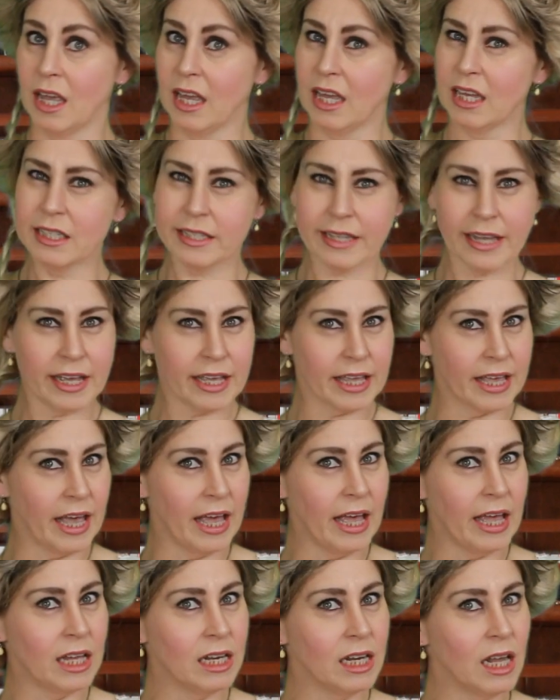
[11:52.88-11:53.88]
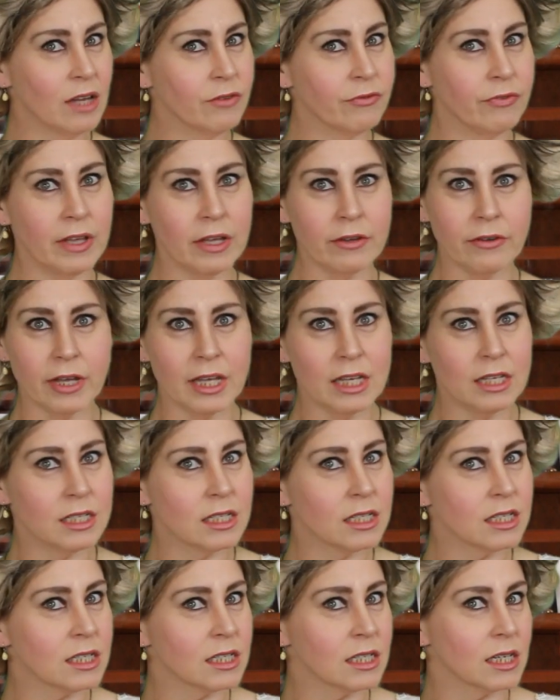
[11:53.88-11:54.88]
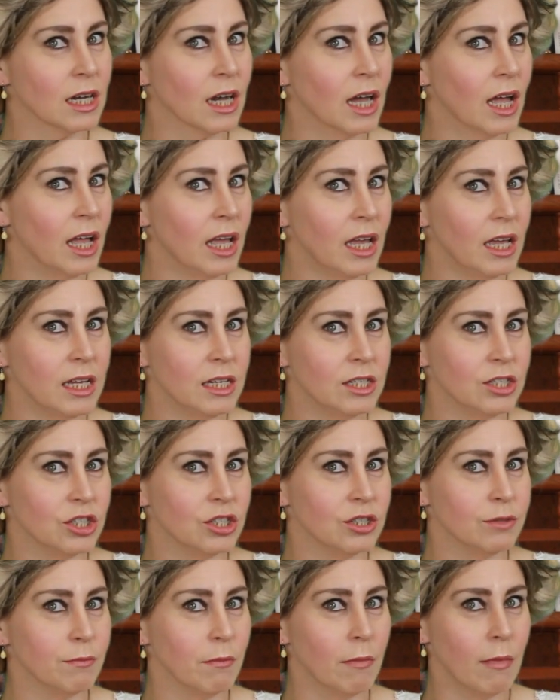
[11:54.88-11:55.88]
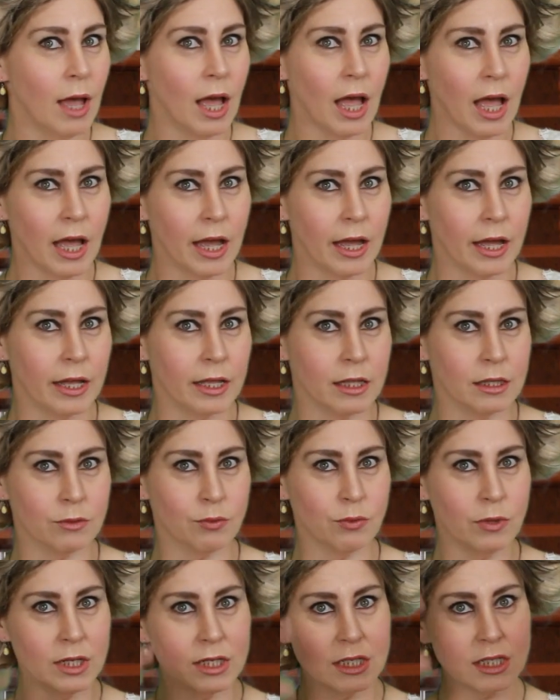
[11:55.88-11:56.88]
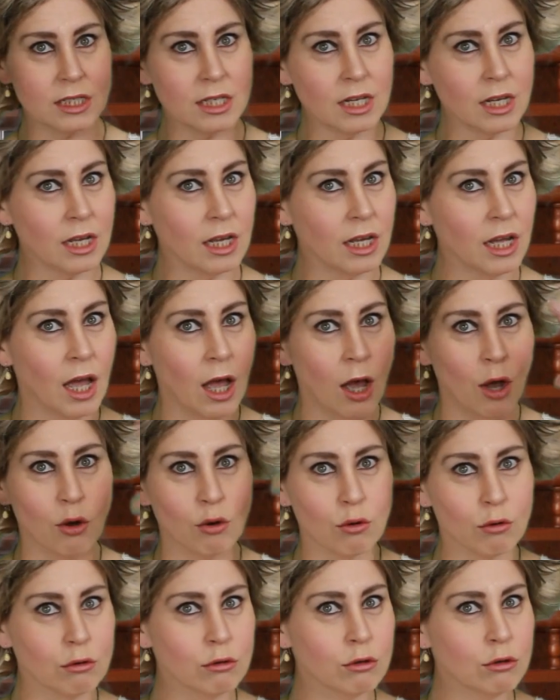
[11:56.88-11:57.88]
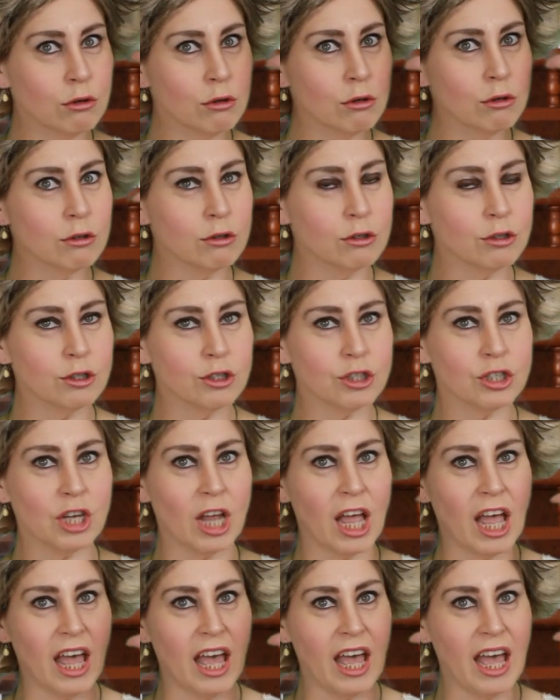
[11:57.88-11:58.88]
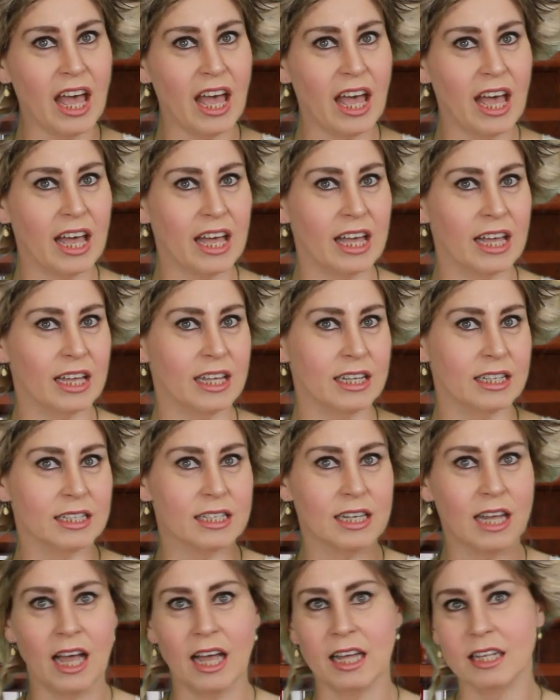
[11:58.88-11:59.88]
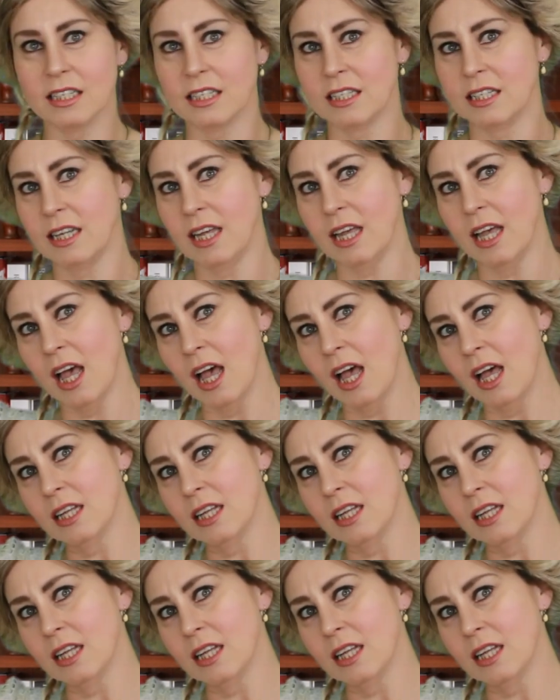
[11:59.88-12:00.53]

is again a very strange man with the rouge hairs and the